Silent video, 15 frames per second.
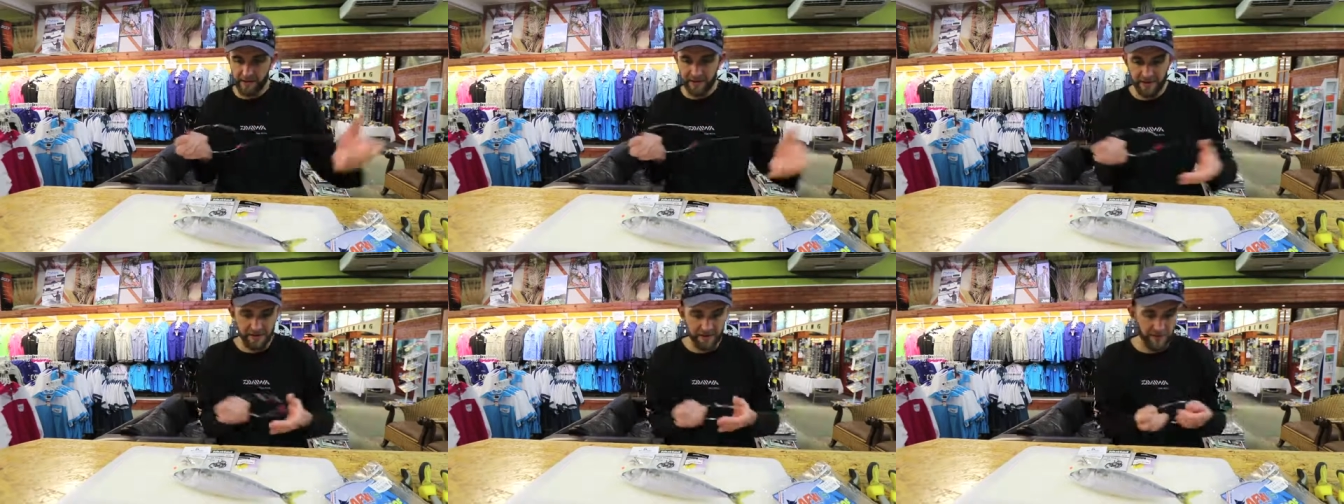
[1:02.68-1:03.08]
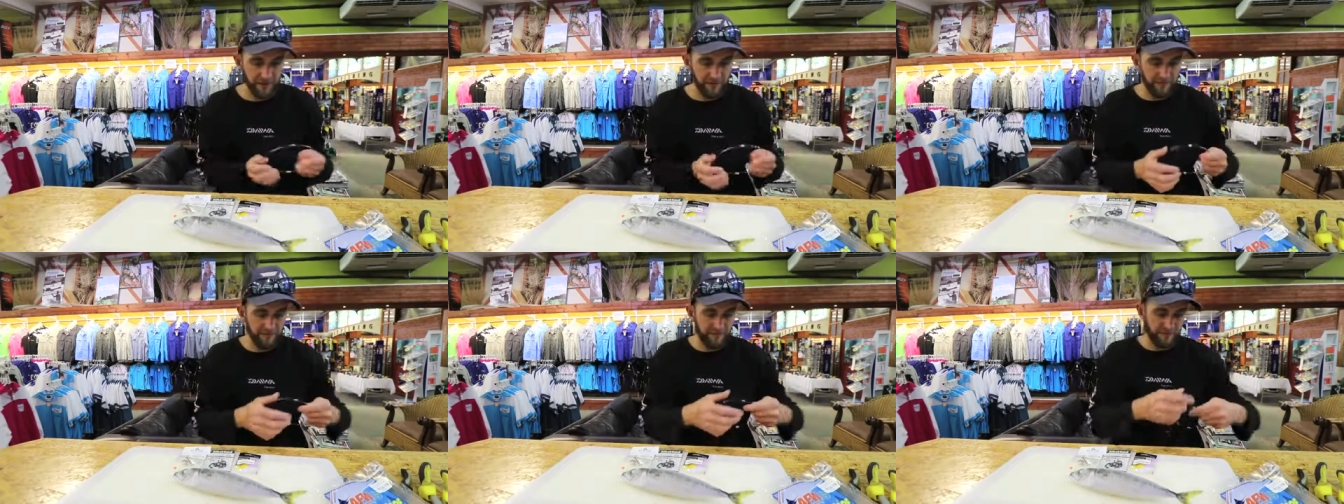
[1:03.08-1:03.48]

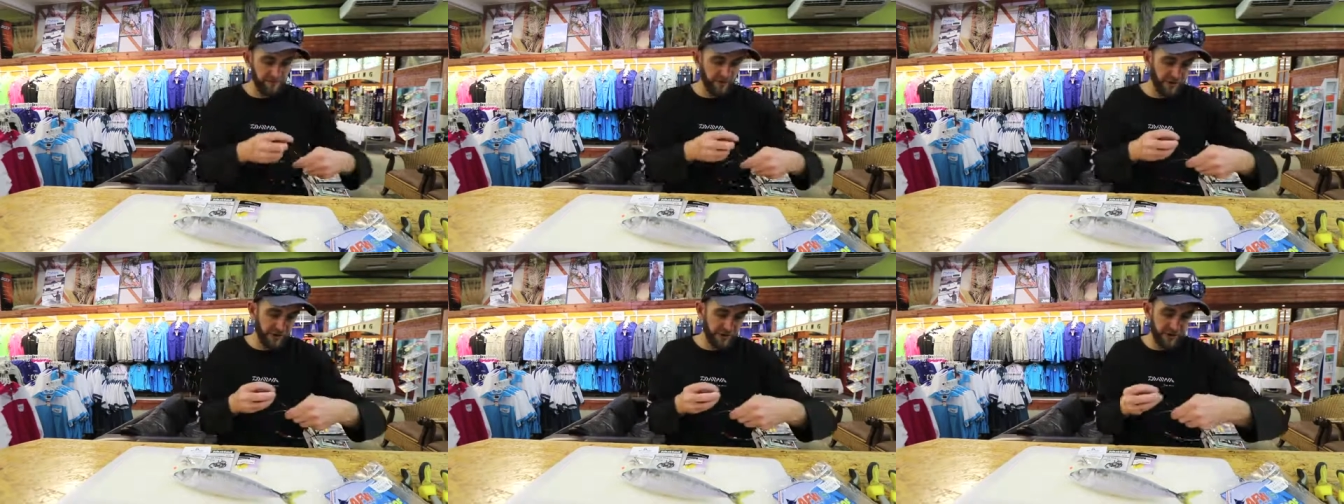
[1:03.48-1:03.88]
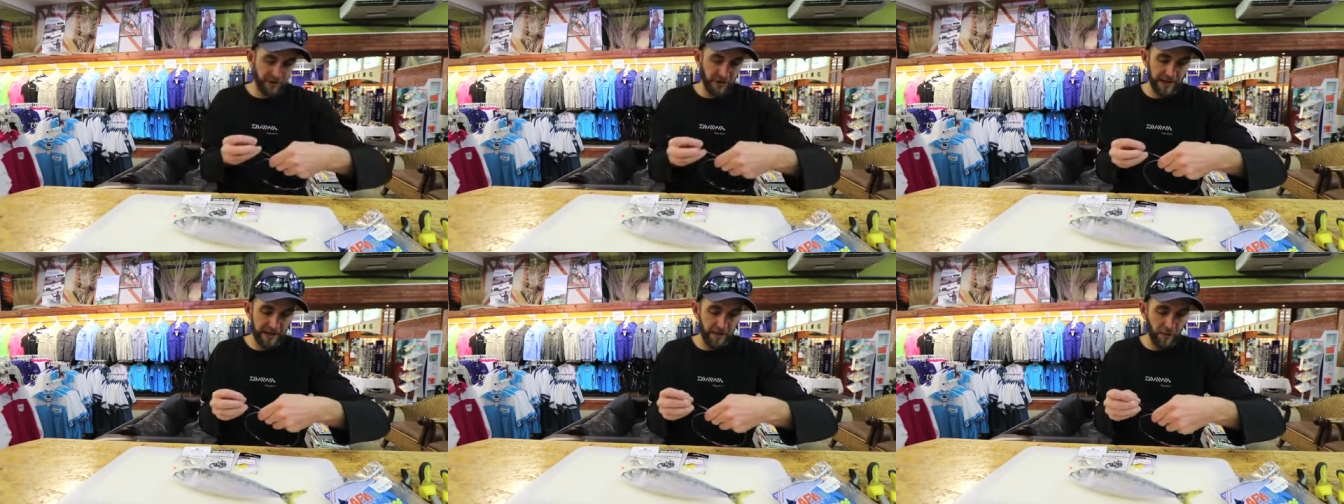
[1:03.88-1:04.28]
So the trick with
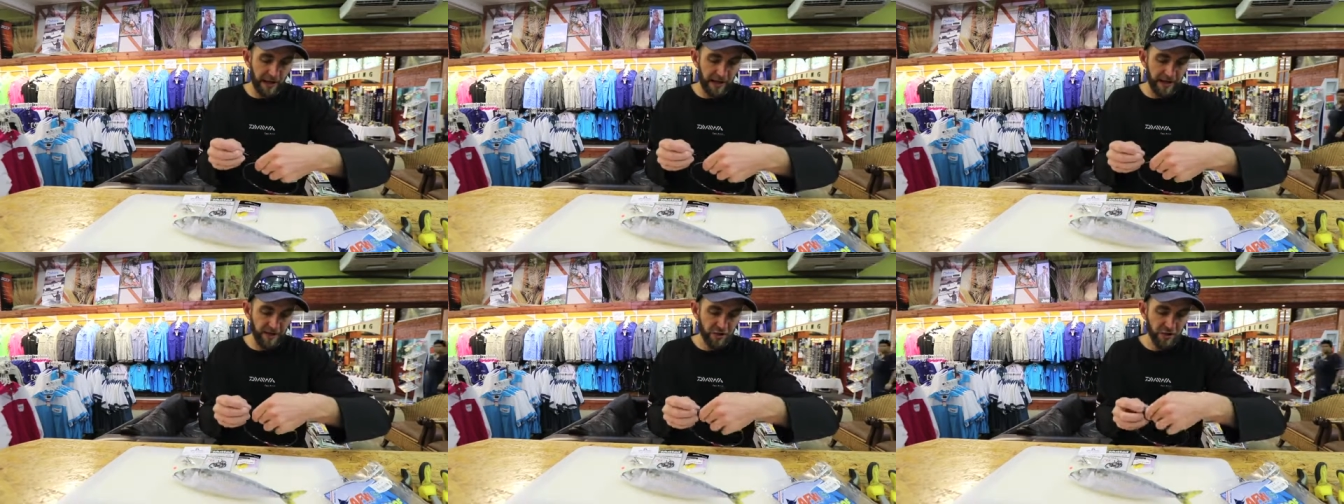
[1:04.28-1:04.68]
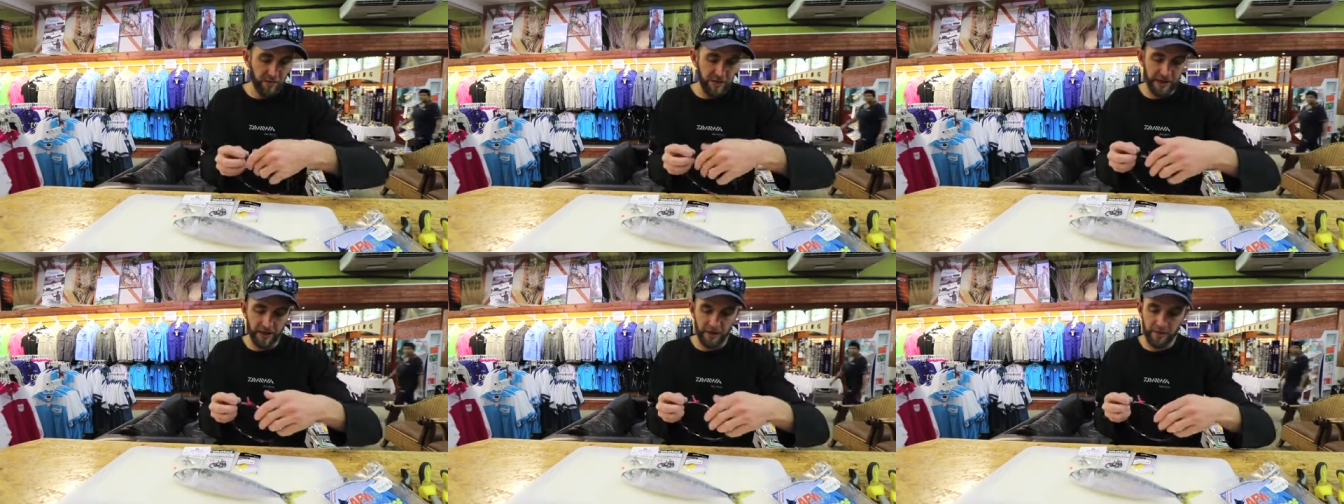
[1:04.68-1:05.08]
your lead wire, it
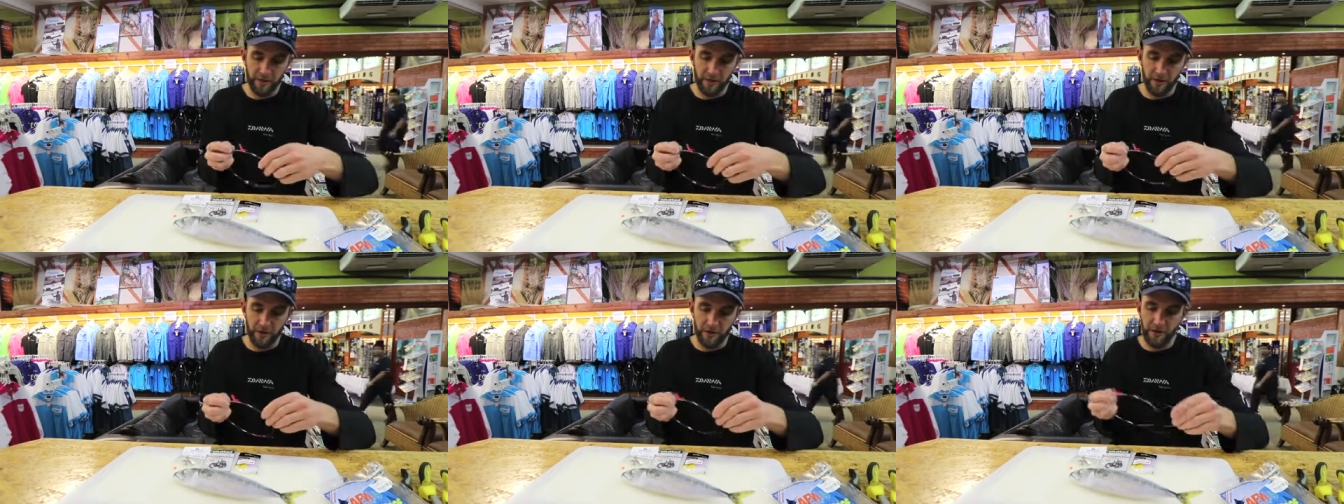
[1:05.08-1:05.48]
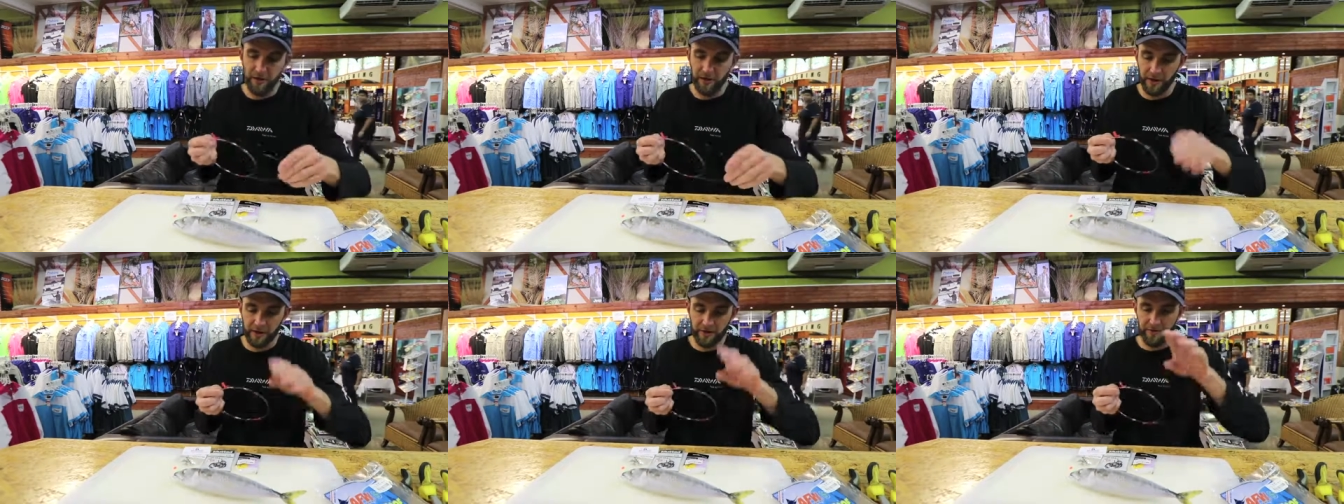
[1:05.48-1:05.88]
should be a little bit
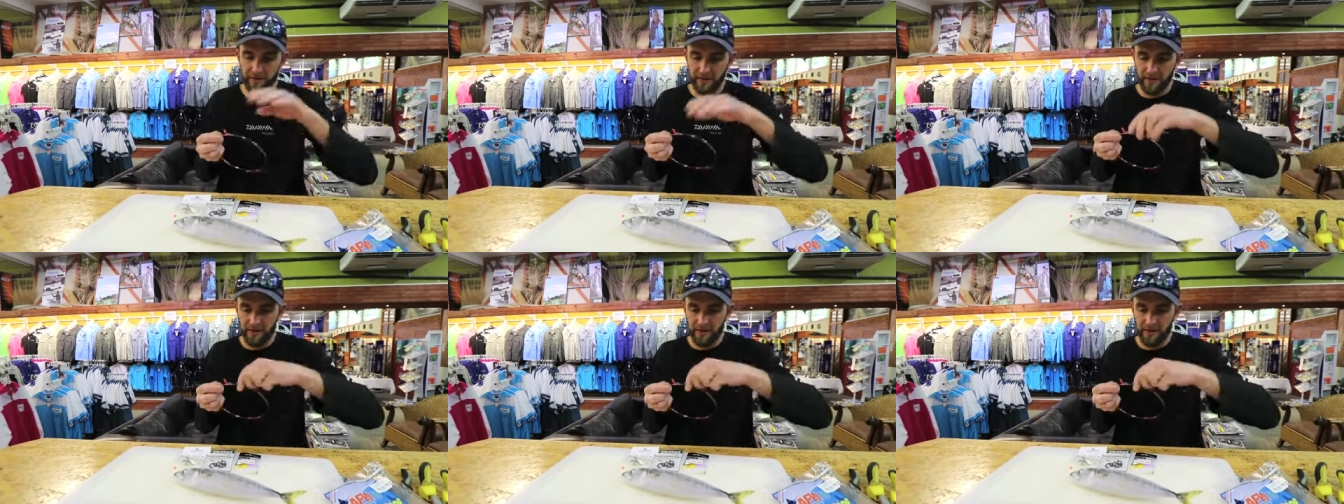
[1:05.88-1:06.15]
longer than